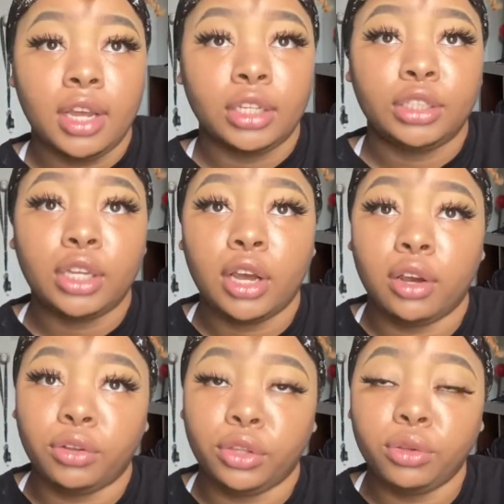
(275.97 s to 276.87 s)

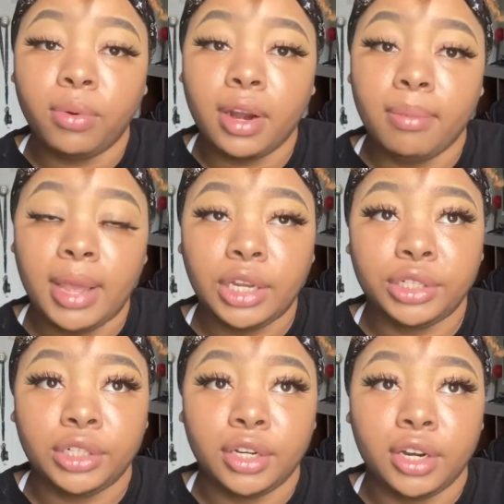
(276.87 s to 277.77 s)
So you want to make
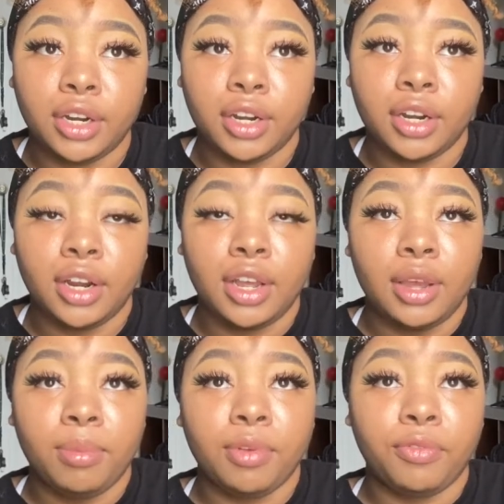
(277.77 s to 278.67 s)
sure
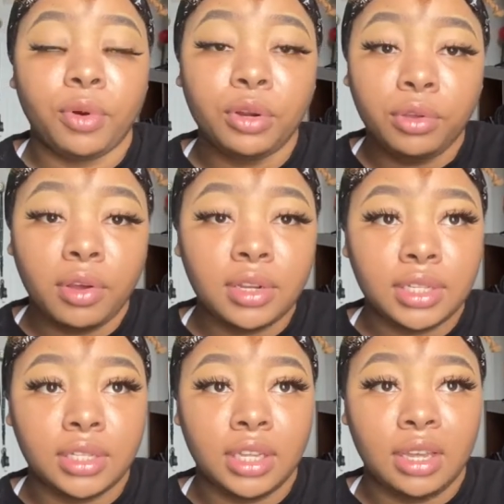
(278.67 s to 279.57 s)
before you go to
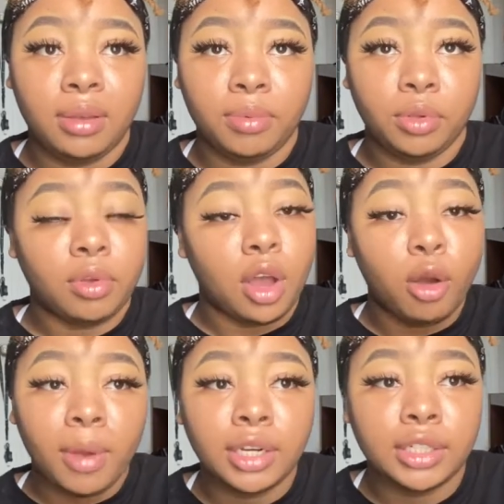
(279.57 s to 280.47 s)
sleep, you
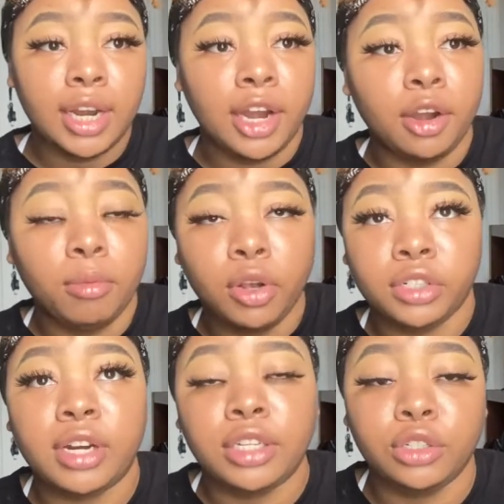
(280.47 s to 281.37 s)
comb out your hair,
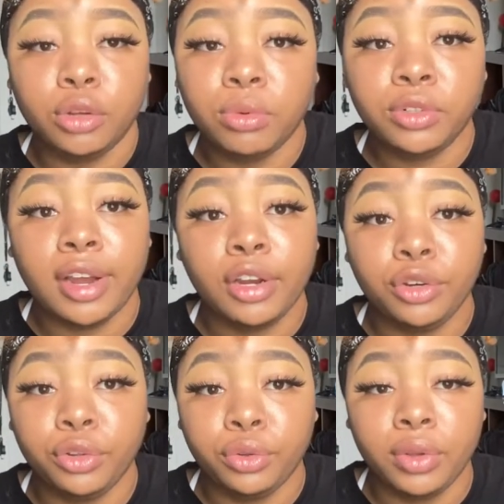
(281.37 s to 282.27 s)
moisturize, do what you gotta
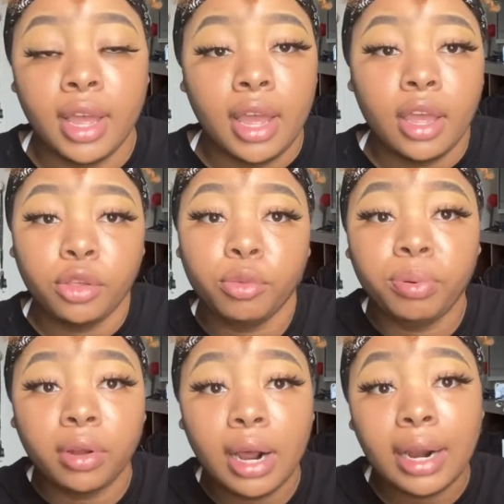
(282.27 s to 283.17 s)
do. You
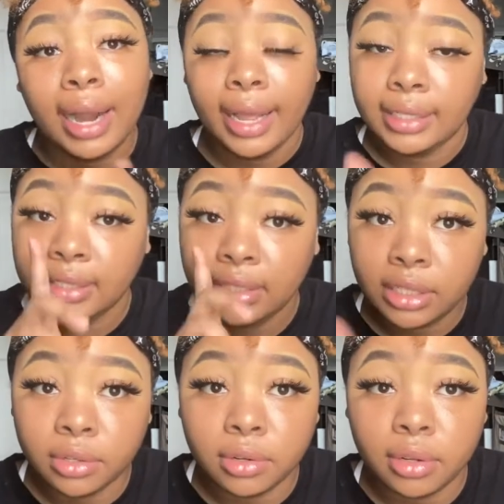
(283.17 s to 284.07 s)
put on a
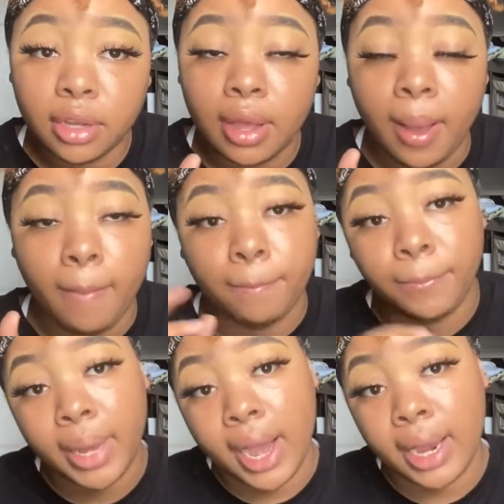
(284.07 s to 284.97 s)
silk
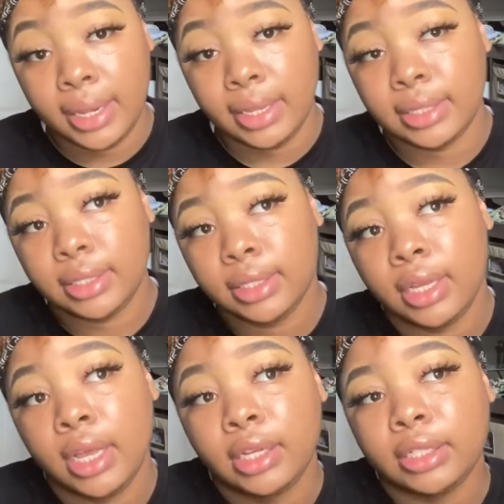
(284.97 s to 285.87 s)
bonnet,
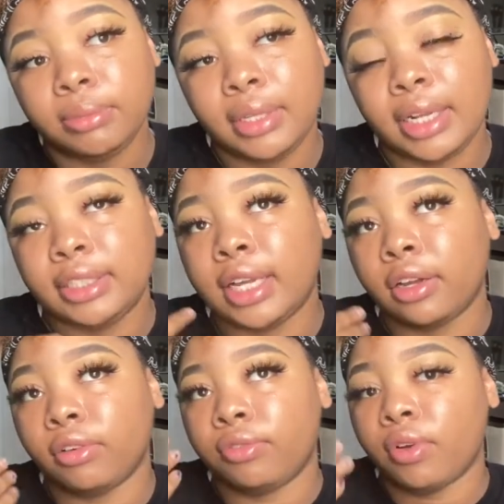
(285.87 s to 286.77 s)
something that's not
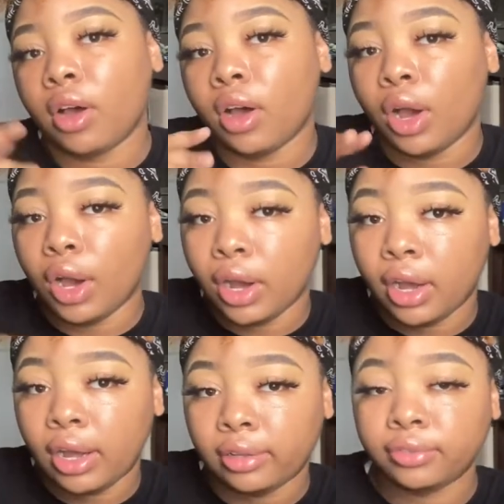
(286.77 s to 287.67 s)
gonna fall
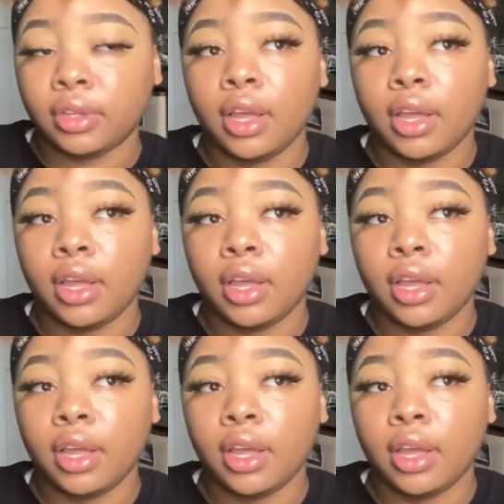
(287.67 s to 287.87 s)
off.